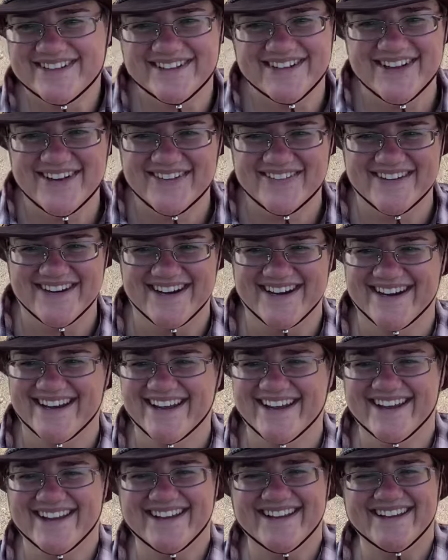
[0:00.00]
Glory.
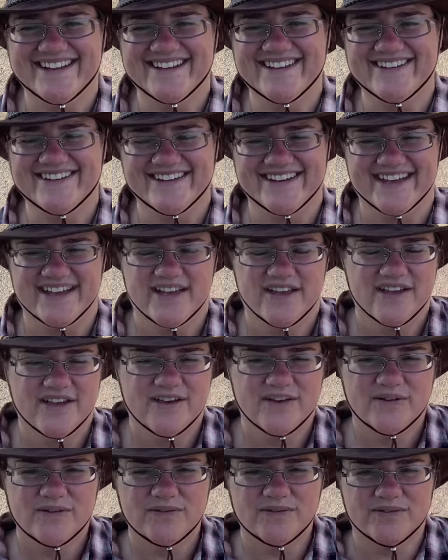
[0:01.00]
Hallelujah.
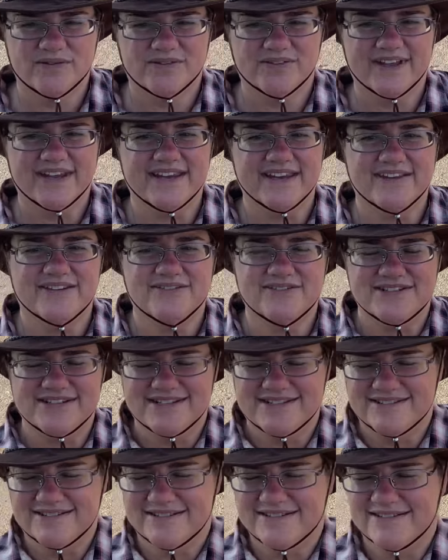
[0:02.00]
Woo, thank you,
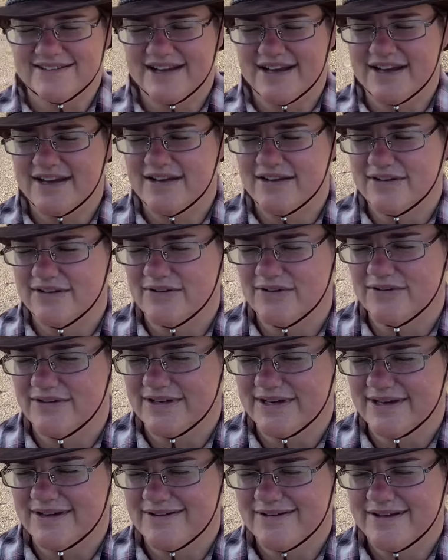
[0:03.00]
Jesus.
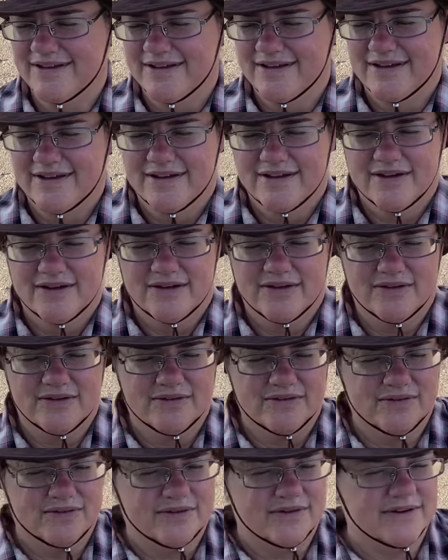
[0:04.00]
Hallelujah.
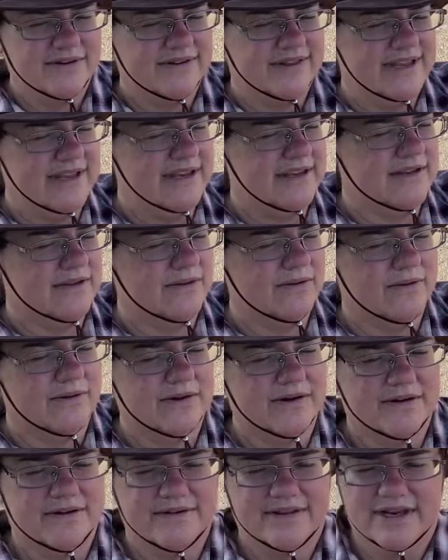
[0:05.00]
Oh, Lord. Thank you,
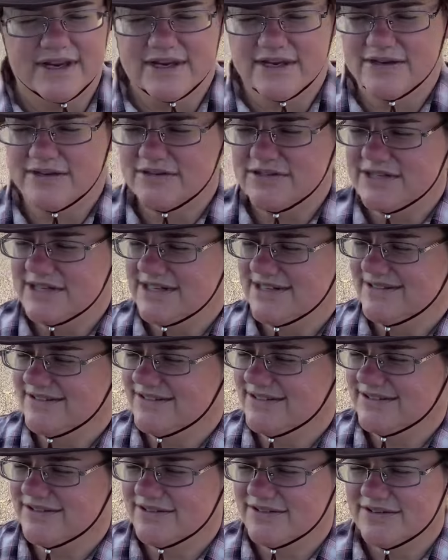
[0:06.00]
Lord. Thank you,
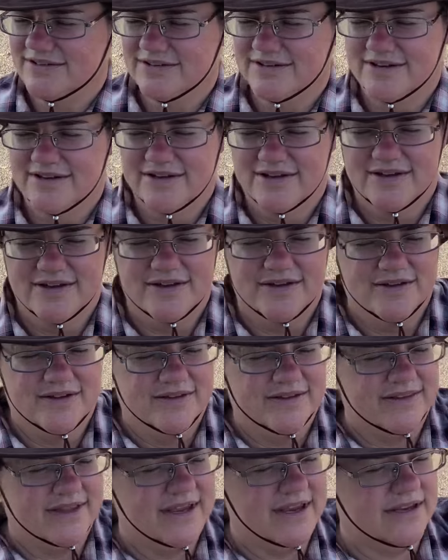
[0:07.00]
Jesus.
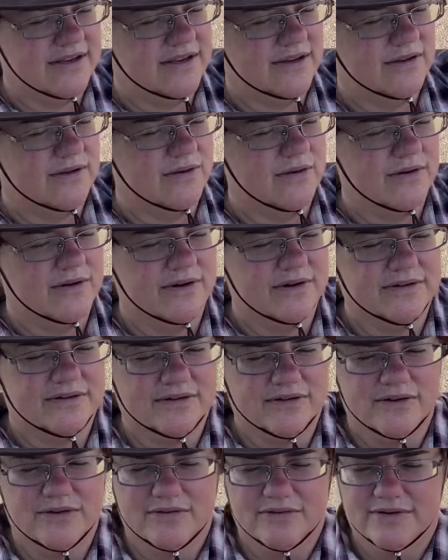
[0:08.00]
Thank you, Lord.
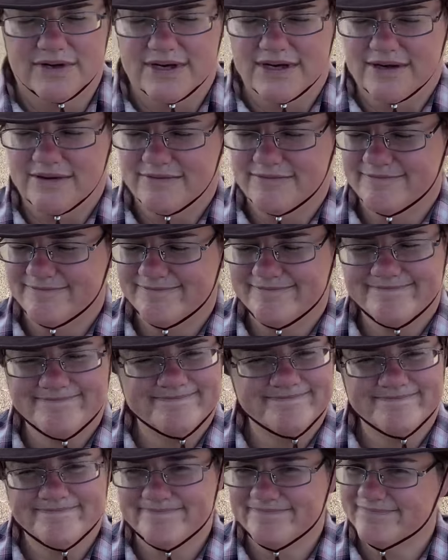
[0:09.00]
Glory.
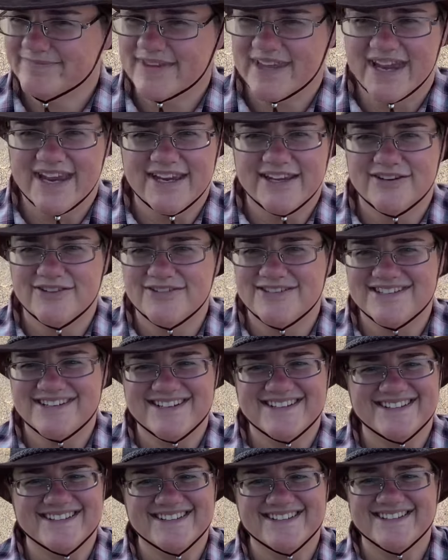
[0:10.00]
Thank you,
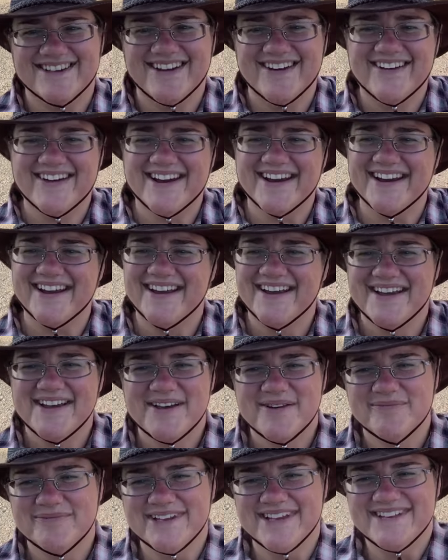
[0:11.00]
Jesus. All right.
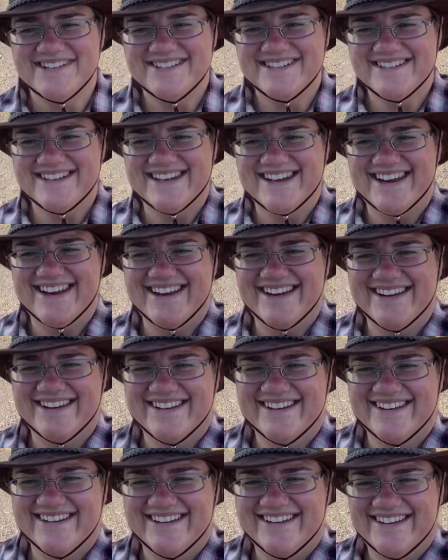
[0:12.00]
Bless your
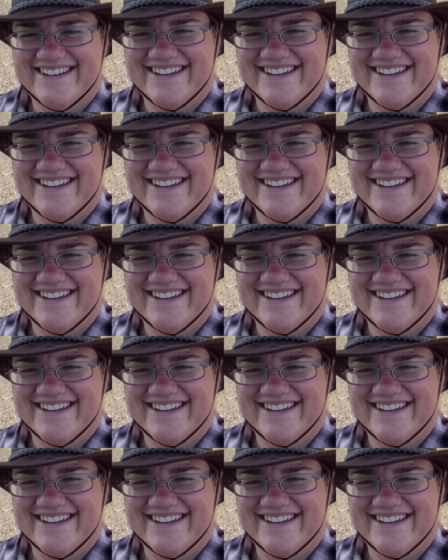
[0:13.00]
day.